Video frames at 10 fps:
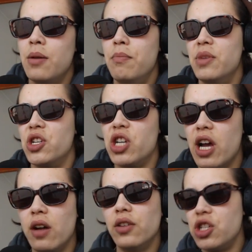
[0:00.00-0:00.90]

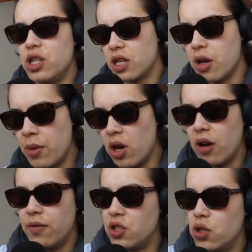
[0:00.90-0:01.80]
Michelle, she's coming
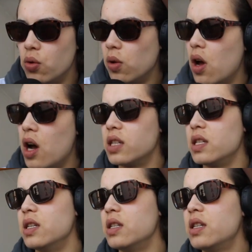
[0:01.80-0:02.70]
off of 2
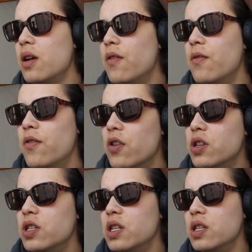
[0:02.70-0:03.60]
losses
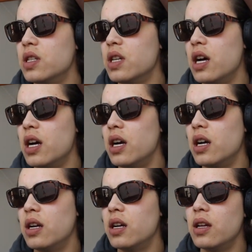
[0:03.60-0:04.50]
versus
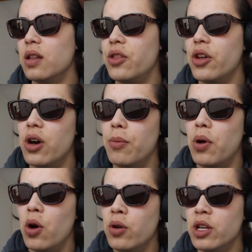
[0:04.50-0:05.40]
the
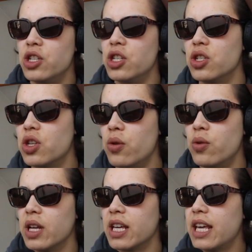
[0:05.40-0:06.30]
opponent she's
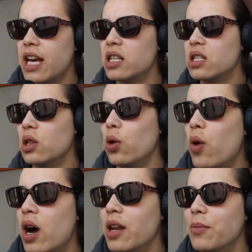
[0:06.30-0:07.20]
going against,
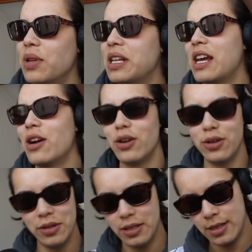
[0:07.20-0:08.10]
Luana Pinheiro.